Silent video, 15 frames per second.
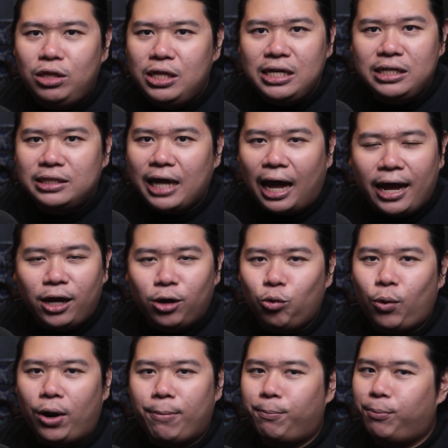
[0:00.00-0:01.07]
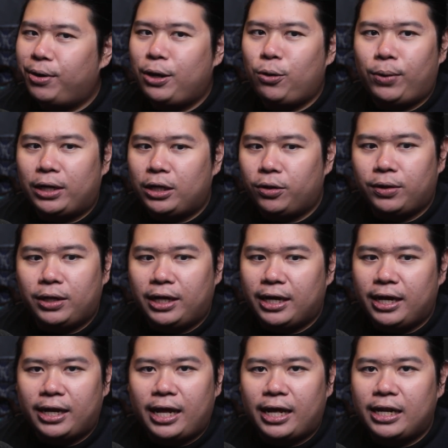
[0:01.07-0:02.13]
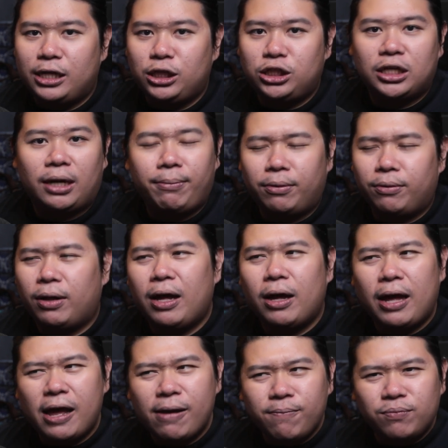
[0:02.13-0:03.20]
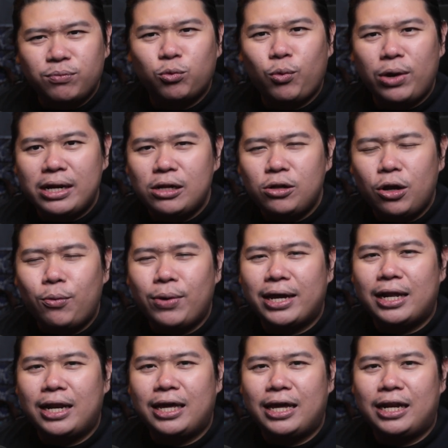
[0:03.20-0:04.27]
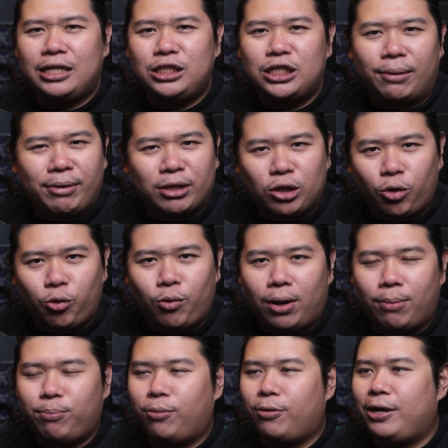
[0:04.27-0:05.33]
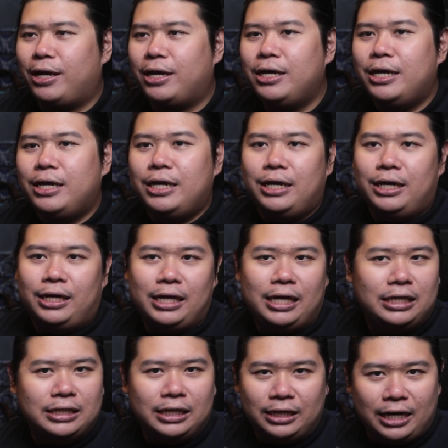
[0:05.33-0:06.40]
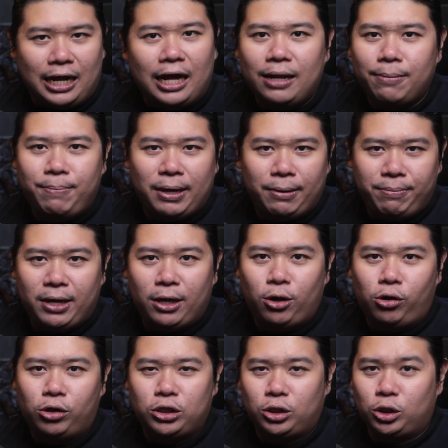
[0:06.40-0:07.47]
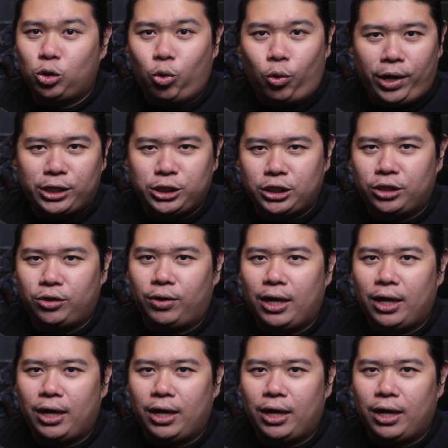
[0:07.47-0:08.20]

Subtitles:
Desire Grand Prix. We are not gonna get any we're gonna get a Jyamato Grand Prix is another big question.